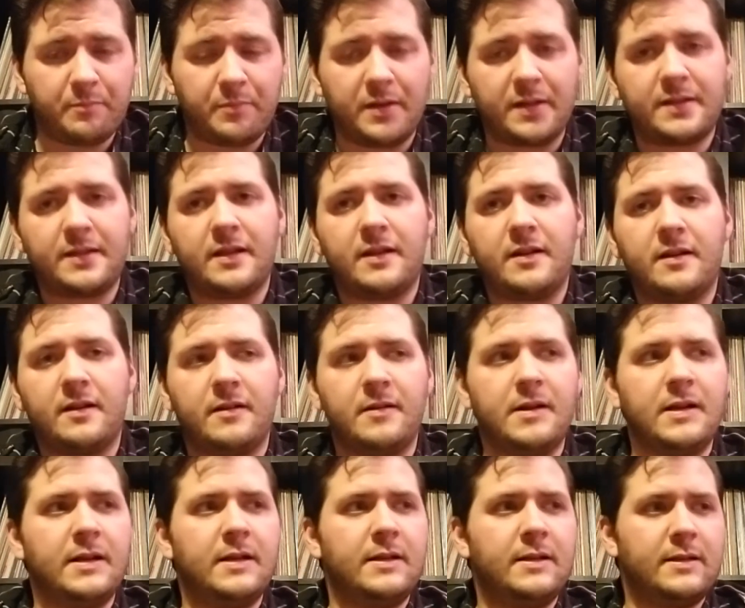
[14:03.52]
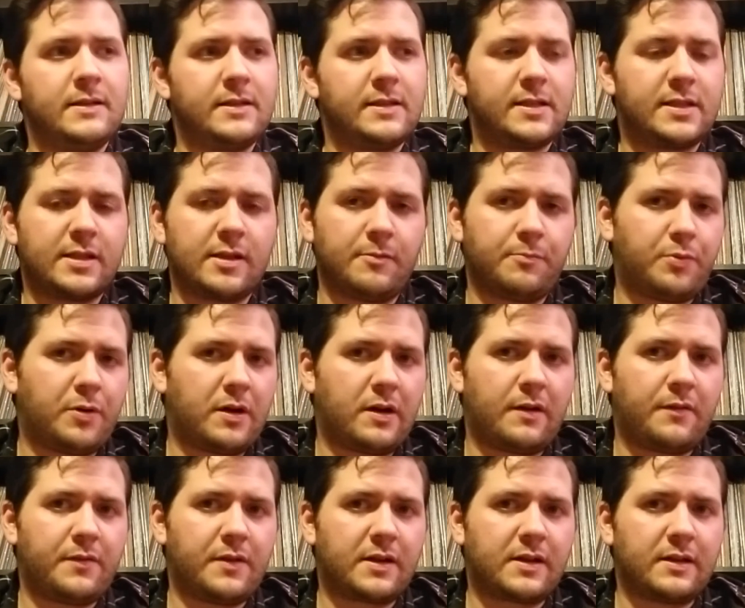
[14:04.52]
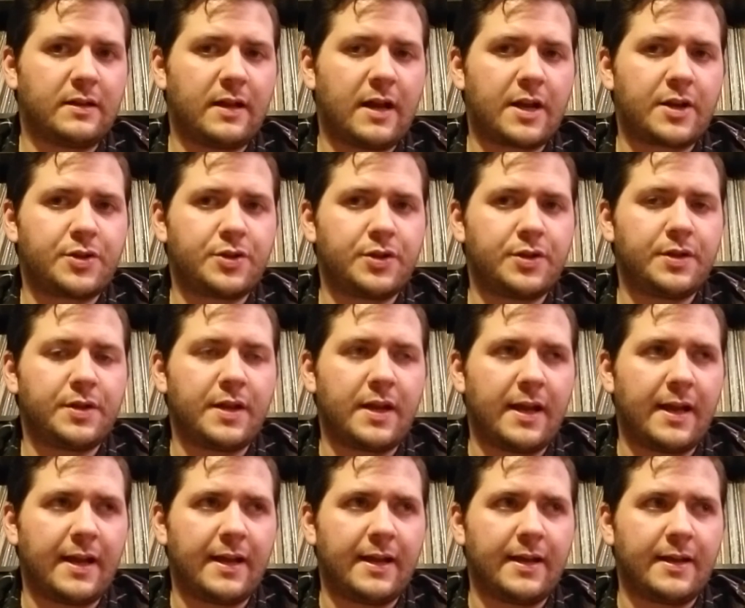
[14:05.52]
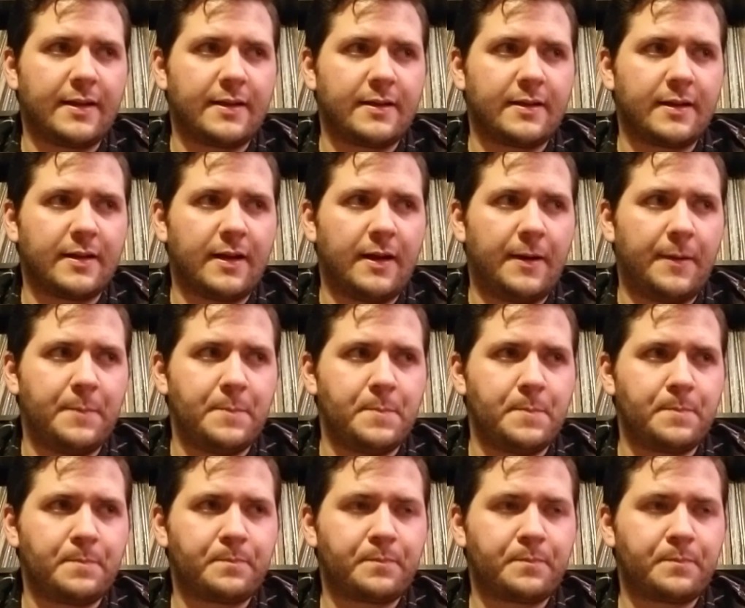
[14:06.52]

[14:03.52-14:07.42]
but they're still part of the collection and